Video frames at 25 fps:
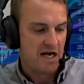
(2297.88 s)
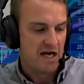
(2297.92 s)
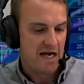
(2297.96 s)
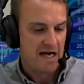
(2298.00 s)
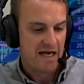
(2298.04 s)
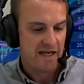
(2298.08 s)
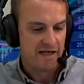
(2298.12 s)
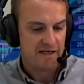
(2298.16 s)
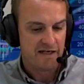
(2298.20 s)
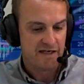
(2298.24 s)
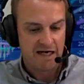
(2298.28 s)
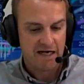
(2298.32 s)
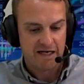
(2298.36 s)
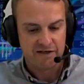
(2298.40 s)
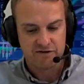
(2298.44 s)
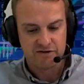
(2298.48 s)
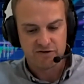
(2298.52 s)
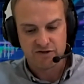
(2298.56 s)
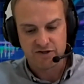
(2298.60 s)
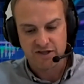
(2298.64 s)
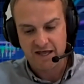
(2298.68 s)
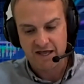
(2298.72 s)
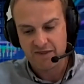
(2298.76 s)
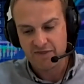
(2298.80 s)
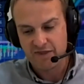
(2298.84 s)
and
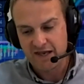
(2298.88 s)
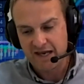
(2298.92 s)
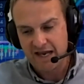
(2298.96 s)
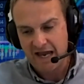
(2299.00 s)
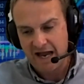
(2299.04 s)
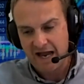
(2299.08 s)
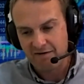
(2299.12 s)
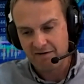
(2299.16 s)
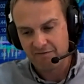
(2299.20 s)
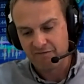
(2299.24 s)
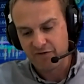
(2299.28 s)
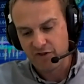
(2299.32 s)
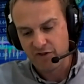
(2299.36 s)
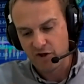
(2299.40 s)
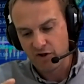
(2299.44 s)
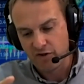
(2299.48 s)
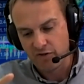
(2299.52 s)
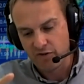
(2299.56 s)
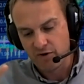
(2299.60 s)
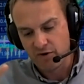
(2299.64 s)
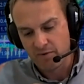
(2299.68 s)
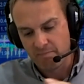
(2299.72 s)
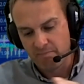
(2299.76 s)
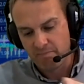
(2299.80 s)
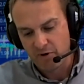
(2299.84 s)
then they have
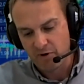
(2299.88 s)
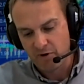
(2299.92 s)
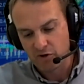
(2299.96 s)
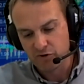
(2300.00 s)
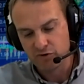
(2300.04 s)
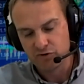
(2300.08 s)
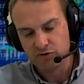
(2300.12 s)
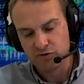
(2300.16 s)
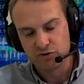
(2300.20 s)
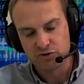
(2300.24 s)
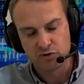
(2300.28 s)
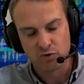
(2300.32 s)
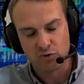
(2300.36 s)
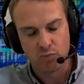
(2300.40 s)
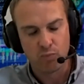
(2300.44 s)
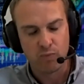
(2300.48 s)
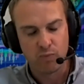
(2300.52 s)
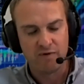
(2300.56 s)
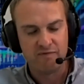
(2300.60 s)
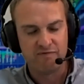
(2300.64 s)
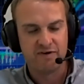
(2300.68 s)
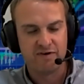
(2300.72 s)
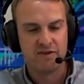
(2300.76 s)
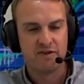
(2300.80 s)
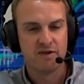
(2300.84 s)
the bond
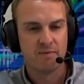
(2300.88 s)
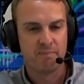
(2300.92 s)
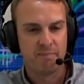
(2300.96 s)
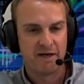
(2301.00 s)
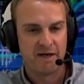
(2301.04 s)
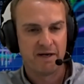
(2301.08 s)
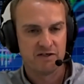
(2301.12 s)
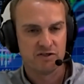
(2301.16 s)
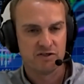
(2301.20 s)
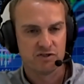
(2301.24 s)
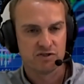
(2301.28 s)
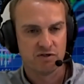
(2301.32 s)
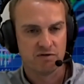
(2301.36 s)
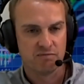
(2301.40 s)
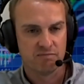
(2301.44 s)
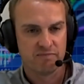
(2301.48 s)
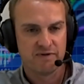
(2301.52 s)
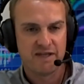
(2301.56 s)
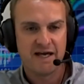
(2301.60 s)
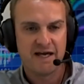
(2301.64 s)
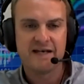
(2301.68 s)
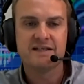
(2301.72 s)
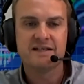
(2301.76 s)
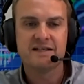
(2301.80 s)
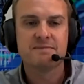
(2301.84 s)
within the pension.
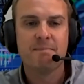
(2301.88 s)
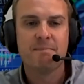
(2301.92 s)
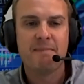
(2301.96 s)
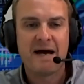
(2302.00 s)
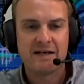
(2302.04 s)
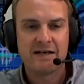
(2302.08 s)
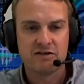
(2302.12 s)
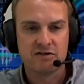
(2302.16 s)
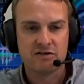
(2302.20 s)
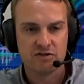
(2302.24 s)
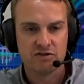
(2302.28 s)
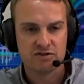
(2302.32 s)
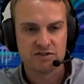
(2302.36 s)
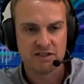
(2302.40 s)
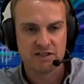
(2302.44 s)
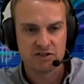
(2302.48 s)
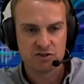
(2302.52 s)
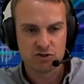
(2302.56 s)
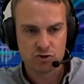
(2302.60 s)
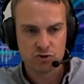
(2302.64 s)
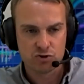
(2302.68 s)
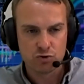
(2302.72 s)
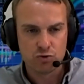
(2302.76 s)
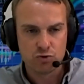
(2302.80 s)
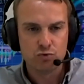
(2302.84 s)
That is madness.
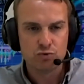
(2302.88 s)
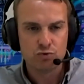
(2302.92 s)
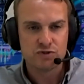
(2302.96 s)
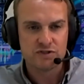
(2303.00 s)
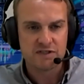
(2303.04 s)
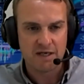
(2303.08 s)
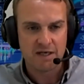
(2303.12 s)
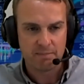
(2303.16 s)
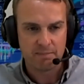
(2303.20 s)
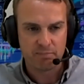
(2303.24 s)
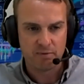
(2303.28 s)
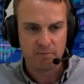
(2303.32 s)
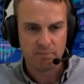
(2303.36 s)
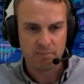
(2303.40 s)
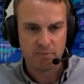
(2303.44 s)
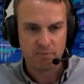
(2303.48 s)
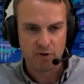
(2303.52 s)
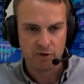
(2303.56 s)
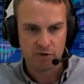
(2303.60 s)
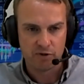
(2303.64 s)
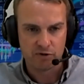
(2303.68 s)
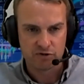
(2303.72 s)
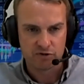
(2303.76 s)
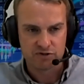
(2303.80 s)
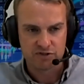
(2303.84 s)
That's two separate
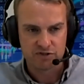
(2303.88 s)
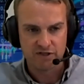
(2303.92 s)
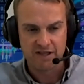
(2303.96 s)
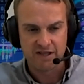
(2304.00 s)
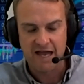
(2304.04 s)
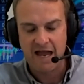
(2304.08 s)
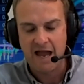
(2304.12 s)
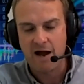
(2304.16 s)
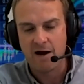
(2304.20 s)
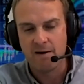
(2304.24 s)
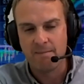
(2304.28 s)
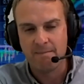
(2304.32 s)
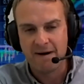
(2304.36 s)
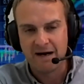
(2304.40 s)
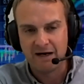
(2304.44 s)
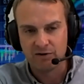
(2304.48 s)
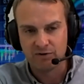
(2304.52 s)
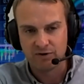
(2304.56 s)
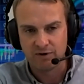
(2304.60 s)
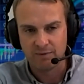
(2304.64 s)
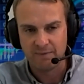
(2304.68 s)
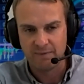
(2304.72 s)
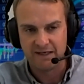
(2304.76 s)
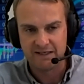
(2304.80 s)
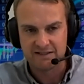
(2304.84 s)
products that they're
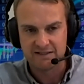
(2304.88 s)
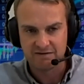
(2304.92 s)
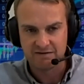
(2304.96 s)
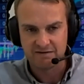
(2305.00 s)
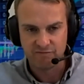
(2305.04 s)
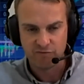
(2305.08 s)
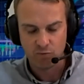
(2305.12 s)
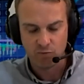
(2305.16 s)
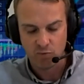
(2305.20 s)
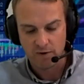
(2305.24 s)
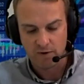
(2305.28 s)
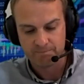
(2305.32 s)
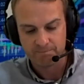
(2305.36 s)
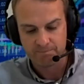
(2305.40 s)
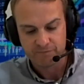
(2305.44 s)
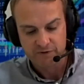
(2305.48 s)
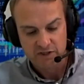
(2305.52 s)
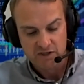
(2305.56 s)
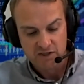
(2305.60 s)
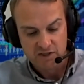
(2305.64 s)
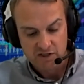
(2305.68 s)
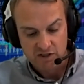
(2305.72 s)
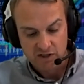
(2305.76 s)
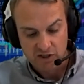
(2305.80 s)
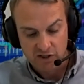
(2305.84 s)
amalgamating for one.
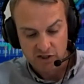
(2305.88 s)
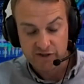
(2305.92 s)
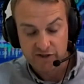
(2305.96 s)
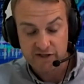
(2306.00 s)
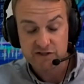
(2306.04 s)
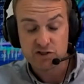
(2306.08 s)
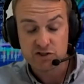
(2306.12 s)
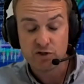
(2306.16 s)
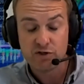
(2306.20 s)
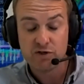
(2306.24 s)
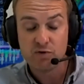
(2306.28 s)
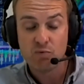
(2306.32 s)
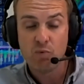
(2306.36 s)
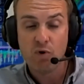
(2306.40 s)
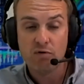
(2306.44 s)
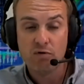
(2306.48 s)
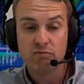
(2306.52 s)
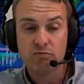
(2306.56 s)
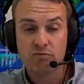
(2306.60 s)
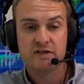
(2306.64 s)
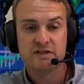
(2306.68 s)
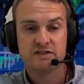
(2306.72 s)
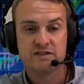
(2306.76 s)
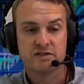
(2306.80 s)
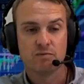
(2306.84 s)
And there's only one
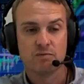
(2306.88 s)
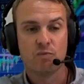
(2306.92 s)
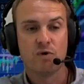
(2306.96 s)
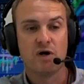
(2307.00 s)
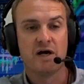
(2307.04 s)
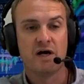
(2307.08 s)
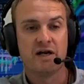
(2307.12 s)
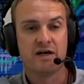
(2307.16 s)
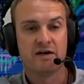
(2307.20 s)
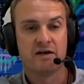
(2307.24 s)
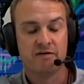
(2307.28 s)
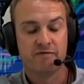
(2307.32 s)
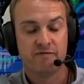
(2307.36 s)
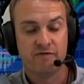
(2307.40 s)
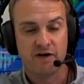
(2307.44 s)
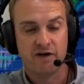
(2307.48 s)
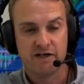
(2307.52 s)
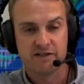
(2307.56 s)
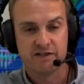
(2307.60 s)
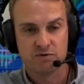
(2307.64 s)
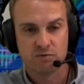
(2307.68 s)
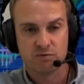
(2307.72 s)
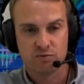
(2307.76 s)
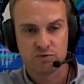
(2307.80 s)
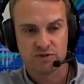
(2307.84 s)
reason why an
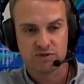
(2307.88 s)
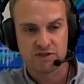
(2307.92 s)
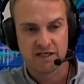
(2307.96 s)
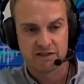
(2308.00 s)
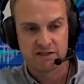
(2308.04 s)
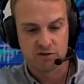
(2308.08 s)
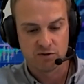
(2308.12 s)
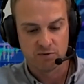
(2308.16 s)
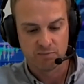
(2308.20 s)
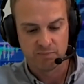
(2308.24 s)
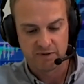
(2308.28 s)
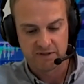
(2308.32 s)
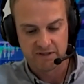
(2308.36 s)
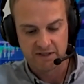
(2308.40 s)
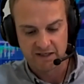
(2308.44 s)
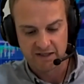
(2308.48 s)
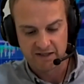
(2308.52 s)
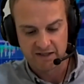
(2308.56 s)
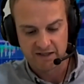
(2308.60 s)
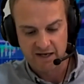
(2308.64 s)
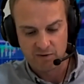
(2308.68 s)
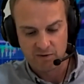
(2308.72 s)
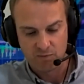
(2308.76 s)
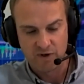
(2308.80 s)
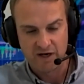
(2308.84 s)
advisor will set up
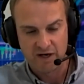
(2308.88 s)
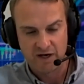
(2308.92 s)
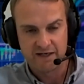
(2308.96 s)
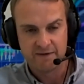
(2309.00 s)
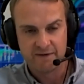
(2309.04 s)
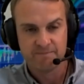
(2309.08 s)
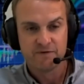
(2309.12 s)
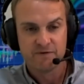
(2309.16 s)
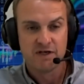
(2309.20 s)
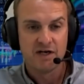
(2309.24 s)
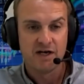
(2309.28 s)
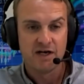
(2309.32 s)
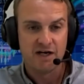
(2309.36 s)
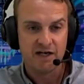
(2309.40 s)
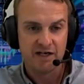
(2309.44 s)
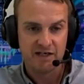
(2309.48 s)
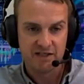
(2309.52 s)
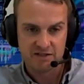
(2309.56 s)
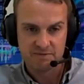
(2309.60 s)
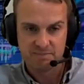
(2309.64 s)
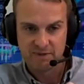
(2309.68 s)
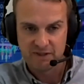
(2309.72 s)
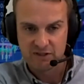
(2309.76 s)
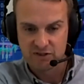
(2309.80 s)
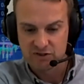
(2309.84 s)
in that way, and
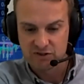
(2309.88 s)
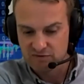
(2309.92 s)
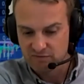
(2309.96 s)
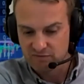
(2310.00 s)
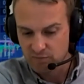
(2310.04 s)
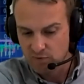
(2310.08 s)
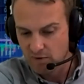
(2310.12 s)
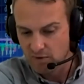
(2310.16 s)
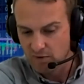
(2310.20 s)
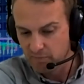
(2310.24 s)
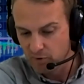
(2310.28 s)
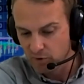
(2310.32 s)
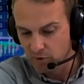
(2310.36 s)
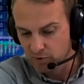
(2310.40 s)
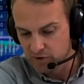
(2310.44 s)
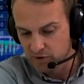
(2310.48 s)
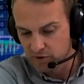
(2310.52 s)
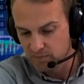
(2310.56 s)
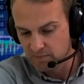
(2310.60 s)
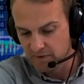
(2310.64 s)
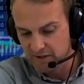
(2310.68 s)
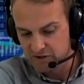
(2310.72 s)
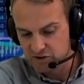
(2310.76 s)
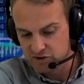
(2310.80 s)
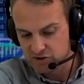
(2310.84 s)
it's because of what, Paul,
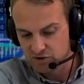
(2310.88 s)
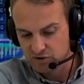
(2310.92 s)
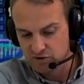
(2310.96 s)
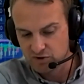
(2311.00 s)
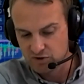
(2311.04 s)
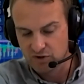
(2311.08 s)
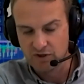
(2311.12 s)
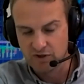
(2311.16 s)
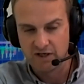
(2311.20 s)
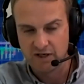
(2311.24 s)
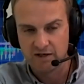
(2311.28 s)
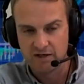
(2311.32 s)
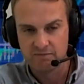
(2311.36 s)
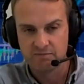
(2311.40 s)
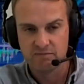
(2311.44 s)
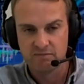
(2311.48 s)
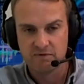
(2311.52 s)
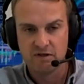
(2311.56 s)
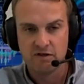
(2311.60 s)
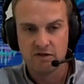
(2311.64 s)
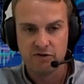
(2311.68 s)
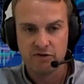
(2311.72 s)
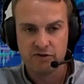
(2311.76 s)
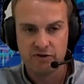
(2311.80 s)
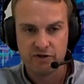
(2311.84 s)
you mentioned earlier,
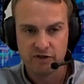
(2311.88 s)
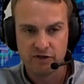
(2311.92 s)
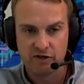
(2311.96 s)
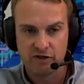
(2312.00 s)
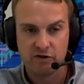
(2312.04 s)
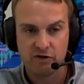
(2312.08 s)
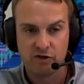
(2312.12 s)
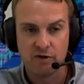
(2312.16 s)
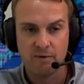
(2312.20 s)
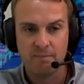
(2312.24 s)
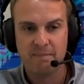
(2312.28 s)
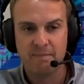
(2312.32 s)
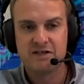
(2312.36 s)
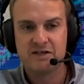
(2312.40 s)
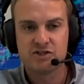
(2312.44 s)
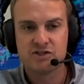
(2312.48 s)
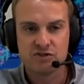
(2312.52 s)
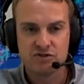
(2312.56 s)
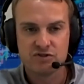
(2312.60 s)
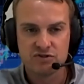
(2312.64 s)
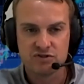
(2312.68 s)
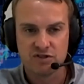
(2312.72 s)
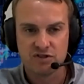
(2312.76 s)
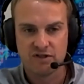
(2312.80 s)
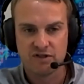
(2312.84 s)
the
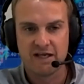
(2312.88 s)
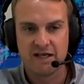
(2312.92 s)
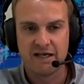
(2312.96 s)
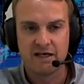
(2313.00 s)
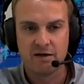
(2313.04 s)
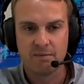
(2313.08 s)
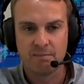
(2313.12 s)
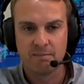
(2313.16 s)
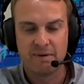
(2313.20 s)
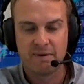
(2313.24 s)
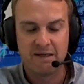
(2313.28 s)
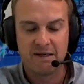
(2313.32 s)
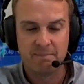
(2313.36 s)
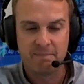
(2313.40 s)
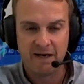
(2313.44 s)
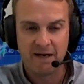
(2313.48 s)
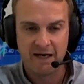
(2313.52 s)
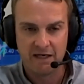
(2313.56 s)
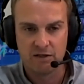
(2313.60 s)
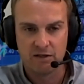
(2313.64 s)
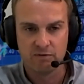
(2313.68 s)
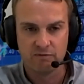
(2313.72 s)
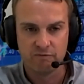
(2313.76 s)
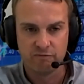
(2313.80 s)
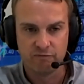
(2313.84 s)
commissions that they can be
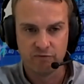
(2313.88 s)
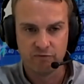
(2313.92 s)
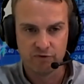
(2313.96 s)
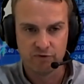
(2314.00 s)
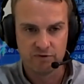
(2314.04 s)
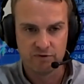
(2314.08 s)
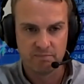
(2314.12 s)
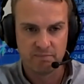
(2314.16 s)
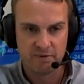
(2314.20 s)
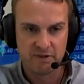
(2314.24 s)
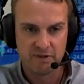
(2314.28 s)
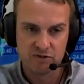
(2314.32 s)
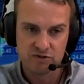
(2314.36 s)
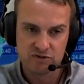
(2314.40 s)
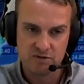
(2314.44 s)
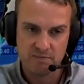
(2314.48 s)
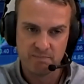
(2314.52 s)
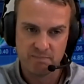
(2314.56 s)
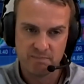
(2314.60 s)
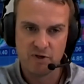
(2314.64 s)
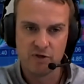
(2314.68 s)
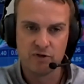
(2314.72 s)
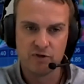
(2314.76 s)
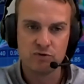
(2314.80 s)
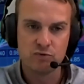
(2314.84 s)
paid up front, because the
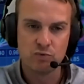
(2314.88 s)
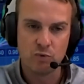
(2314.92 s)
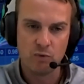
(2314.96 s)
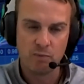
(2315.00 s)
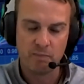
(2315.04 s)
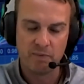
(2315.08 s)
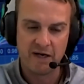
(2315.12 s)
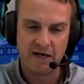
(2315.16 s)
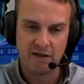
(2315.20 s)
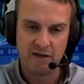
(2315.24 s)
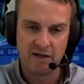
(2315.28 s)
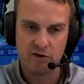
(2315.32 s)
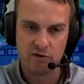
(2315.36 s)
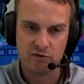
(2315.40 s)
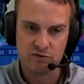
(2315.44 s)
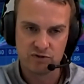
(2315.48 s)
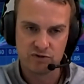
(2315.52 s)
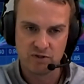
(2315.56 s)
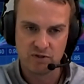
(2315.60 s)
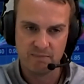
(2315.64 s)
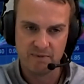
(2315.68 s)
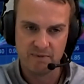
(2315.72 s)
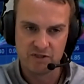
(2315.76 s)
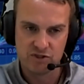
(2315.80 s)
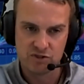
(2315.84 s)
bond will pay those
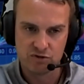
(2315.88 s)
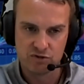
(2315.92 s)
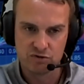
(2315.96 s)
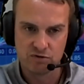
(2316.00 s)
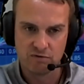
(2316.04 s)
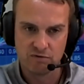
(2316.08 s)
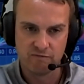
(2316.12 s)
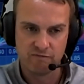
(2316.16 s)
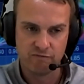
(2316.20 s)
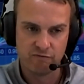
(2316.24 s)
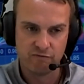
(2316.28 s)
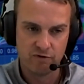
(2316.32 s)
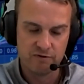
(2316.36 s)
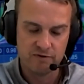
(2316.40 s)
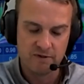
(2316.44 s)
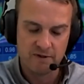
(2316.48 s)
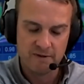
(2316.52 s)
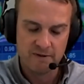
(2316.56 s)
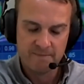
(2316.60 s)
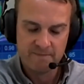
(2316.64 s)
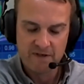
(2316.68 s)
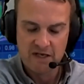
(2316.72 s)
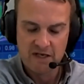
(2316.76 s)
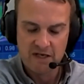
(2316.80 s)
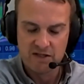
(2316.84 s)
commissions up front,
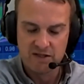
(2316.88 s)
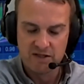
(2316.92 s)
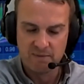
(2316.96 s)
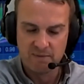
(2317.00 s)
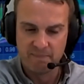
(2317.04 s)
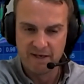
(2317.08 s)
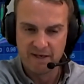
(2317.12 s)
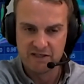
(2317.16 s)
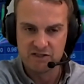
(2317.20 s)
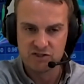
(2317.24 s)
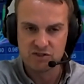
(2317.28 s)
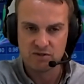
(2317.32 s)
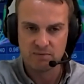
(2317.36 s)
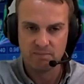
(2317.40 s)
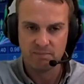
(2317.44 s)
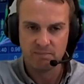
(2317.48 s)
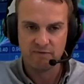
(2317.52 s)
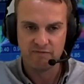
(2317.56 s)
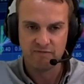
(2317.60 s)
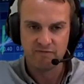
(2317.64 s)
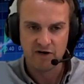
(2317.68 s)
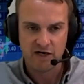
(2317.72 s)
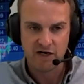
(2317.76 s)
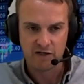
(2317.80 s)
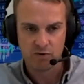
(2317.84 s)
the pension
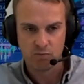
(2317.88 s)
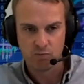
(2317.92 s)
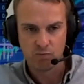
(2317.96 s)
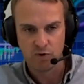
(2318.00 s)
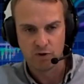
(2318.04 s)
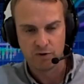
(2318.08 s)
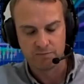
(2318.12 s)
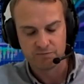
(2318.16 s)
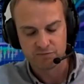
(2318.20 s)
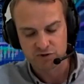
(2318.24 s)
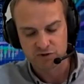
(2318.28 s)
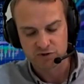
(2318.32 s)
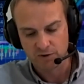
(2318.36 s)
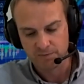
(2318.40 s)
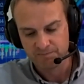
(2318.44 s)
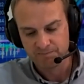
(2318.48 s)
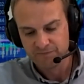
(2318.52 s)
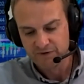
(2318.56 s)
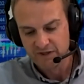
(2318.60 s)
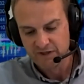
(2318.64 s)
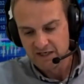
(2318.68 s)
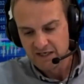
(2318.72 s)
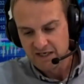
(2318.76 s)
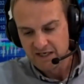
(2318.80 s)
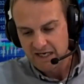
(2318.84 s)
provider won't. So
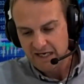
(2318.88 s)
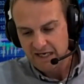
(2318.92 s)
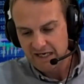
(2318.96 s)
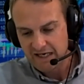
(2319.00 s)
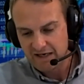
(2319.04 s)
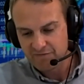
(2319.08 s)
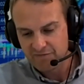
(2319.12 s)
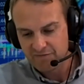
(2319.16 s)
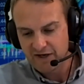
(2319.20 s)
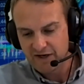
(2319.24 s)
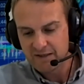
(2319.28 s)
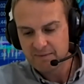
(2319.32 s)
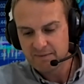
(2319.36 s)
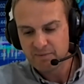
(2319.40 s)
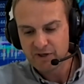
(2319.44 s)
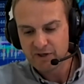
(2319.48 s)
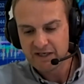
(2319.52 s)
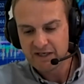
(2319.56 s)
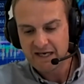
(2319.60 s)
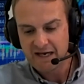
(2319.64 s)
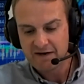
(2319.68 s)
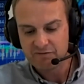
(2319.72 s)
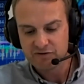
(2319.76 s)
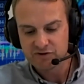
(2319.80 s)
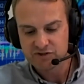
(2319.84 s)
if
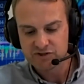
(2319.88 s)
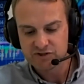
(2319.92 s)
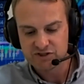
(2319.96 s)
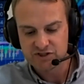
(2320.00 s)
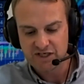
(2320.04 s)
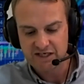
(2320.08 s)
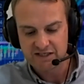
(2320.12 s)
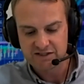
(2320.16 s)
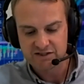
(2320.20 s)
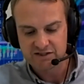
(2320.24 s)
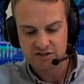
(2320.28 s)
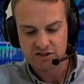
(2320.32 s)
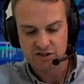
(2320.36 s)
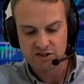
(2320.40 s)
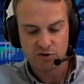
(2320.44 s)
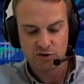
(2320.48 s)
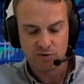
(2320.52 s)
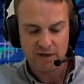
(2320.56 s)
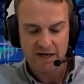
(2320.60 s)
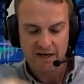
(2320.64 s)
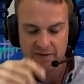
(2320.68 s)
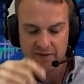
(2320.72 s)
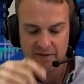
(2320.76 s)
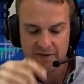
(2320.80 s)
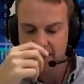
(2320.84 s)
anybody ever suggests to you
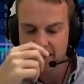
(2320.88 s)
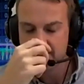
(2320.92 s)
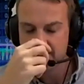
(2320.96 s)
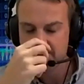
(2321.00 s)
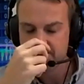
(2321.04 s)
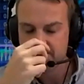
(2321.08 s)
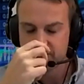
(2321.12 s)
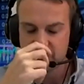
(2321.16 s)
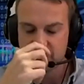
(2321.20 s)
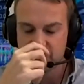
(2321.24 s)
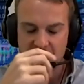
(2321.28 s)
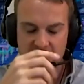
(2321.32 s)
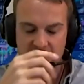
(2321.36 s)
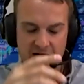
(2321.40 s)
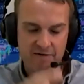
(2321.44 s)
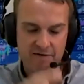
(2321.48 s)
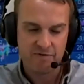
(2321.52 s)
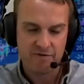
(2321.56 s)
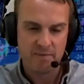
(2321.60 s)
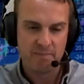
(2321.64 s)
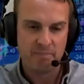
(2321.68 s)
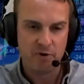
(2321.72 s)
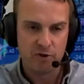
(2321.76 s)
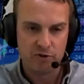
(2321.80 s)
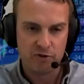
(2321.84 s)
out there, have
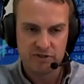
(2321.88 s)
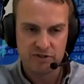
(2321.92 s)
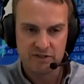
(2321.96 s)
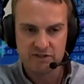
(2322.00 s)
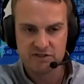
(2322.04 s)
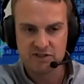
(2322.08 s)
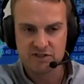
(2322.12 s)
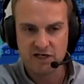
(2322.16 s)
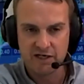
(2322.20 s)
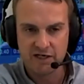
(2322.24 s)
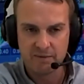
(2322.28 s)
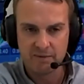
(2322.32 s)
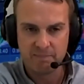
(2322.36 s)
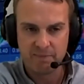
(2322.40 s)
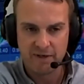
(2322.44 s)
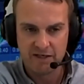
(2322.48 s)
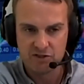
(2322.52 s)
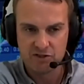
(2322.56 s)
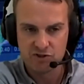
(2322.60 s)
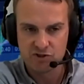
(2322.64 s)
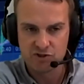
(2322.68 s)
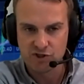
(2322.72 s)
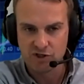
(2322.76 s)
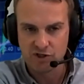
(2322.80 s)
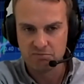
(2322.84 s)
the bond inside a
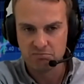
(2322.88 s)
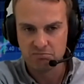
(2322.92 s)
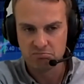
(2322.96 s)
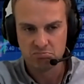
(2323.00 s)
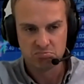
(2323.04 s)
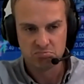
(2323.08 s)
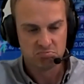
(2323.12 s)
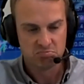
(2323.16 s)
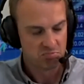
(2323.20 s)
pension,